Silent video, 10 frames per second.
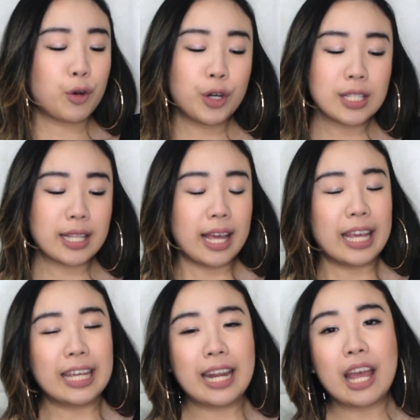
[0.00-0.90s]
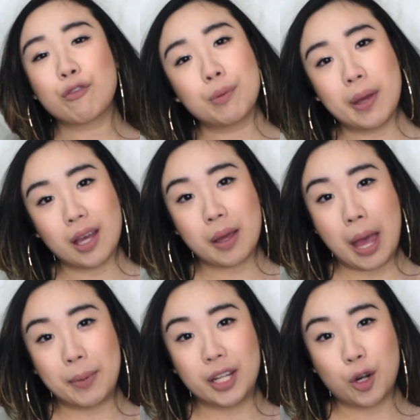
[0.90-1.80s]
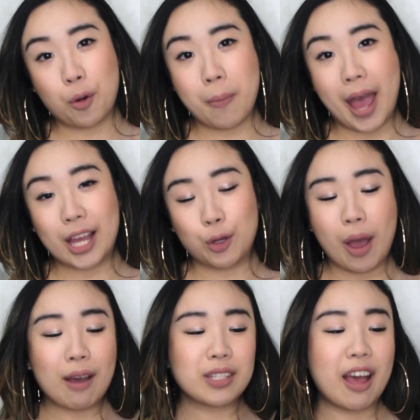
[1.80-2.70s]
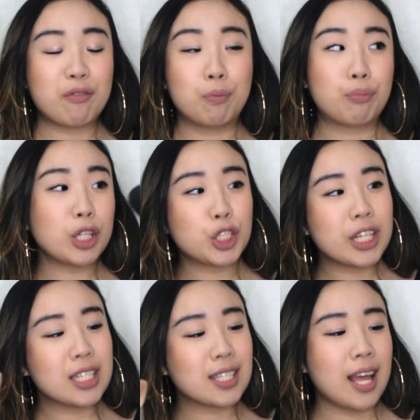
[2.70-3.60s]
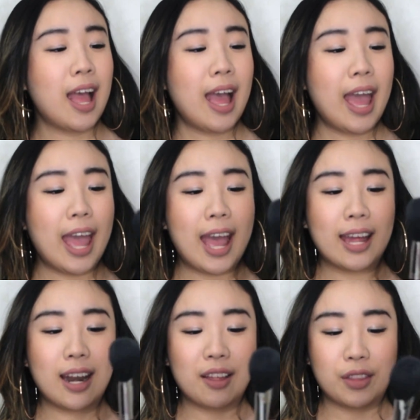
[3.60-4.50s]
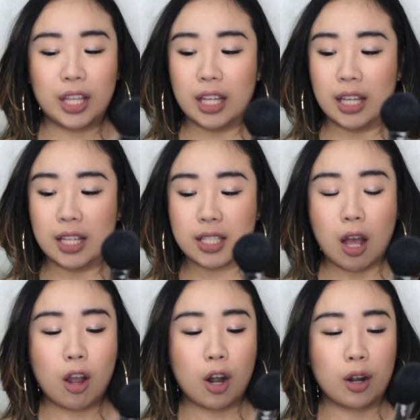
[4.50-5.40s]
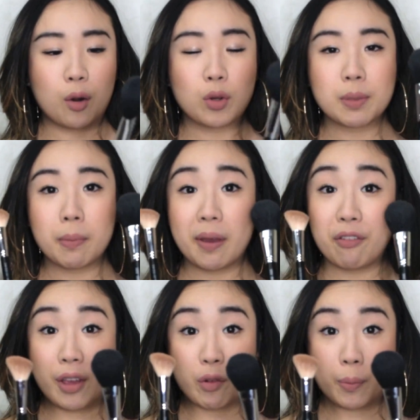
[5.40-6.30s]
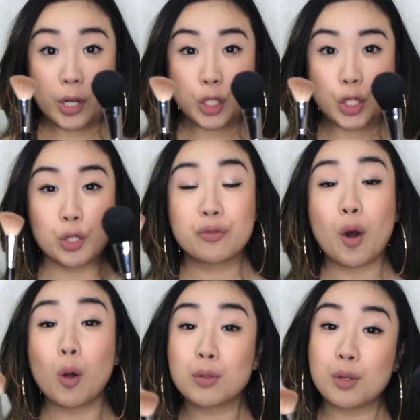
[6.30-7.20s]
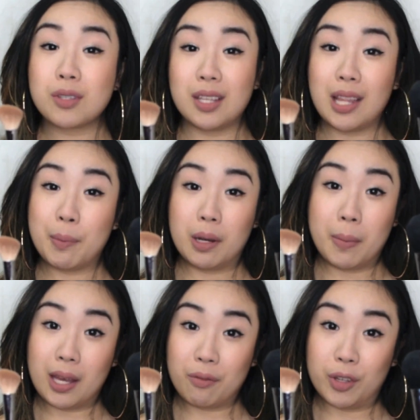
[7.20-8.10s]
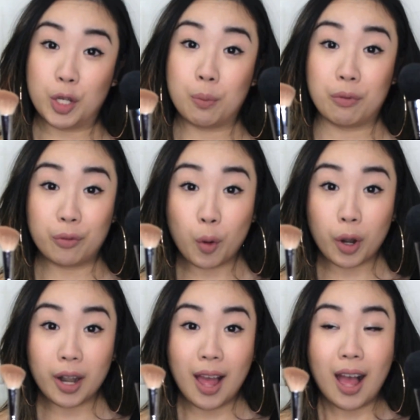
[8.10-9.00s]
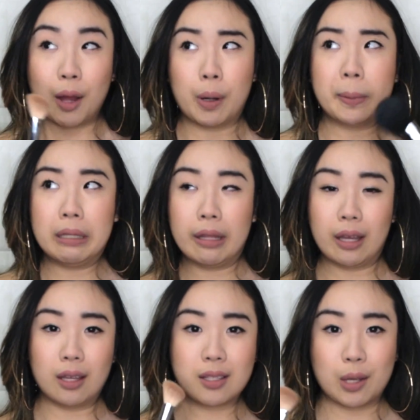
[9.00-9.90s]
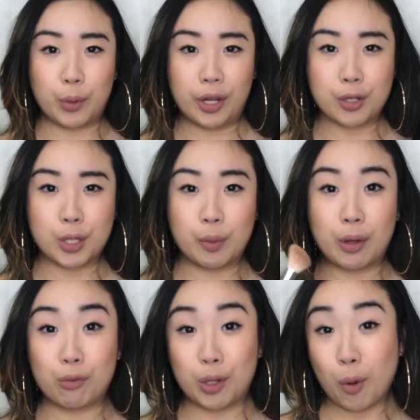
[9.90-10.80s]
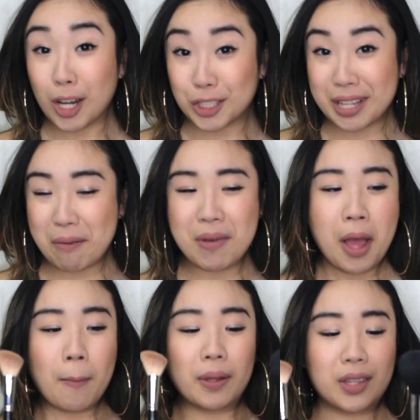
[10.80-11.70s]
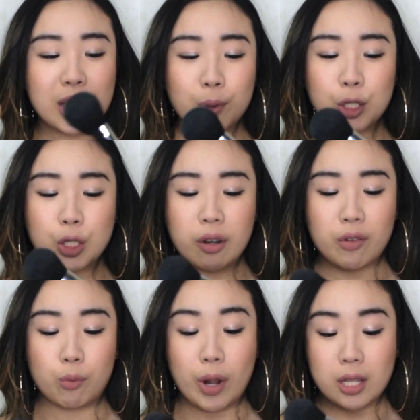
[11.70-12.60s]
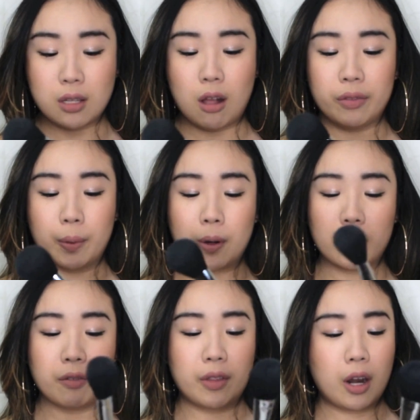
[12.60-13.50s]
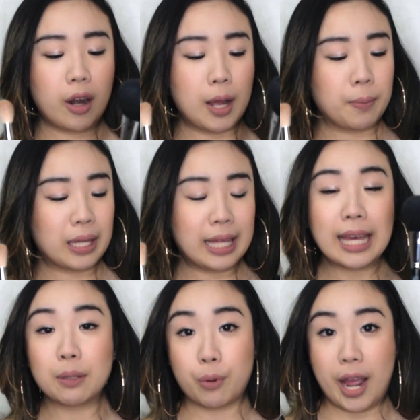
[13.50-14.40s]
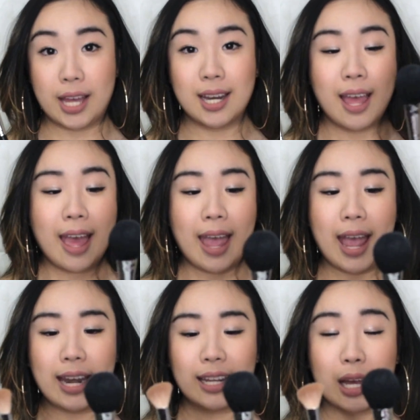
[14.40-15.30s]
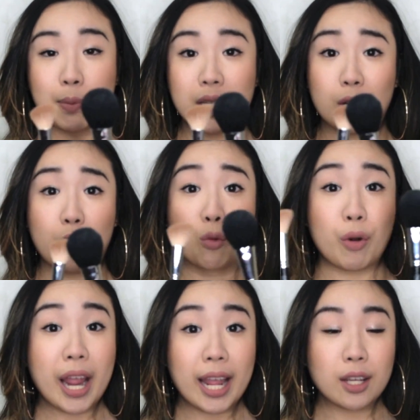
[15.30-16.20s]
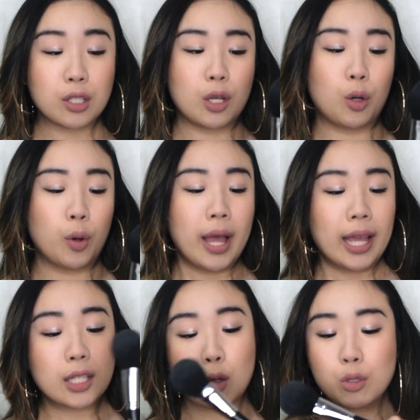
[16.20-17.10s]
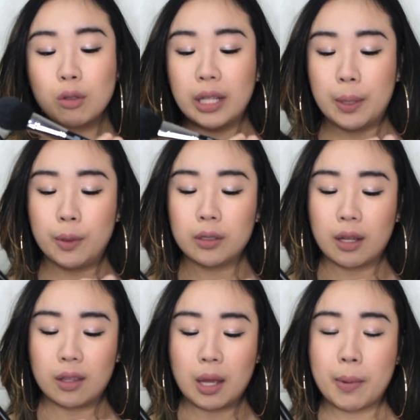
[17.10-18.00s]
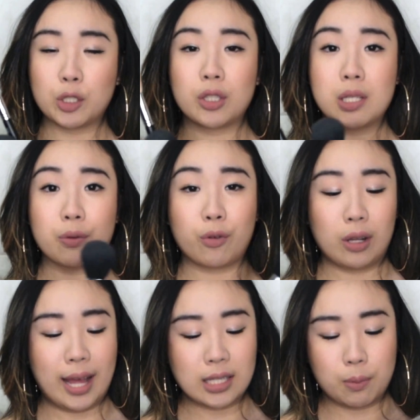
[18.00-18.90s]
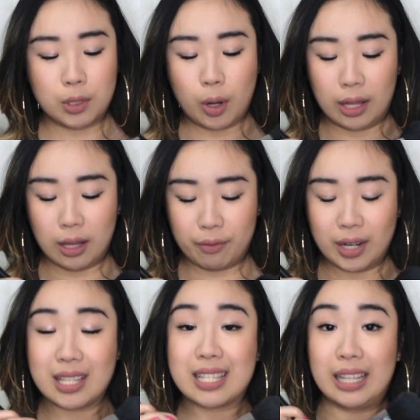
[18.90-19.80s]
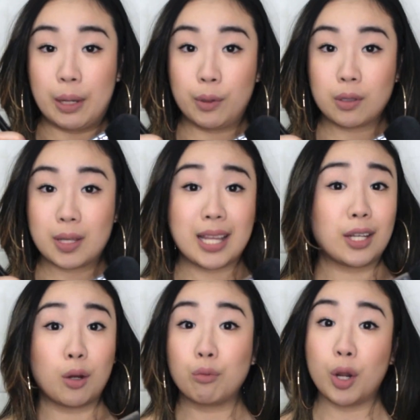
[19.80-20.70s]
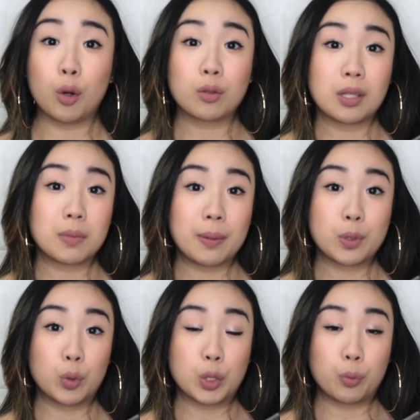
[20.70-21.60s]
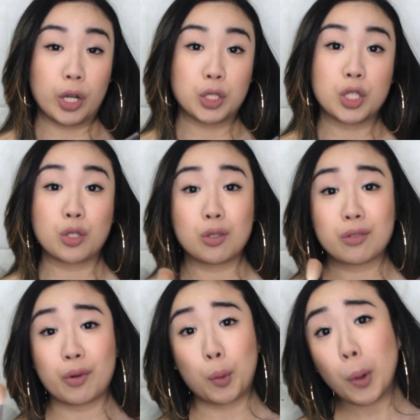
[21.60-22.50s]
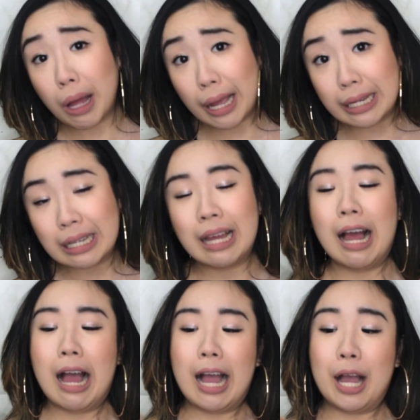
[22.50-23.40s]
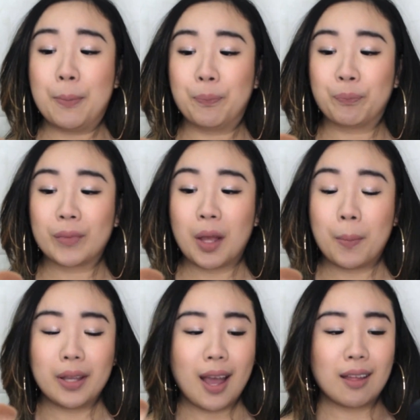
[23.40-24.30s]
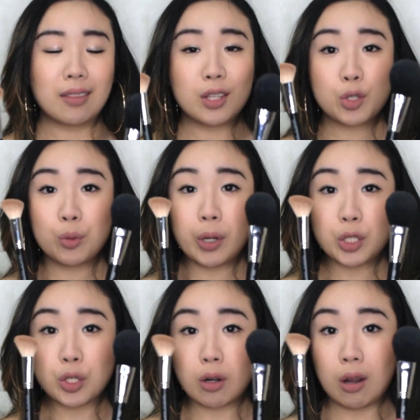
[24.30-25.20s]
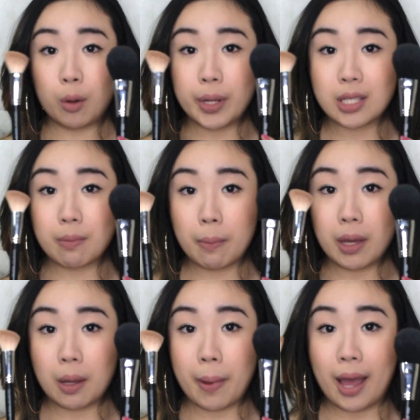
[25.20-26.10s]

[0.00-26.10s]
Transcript: Of course, in every makeup cabinet or bag, you have to have brushes, and these are some of my favorite brushes. You've also seen them in a makeup video before. I'll probably link it somewhere here so you can rewatch them. But these brushes are from Rexall. They're part of their kit brand, and it comes in an array, so it's also labeled. I think I mentioned this before last time too. I love that it's labeled, because I don't know sometimes which brush is used for what. But yeah, these two brushes are always in my makeup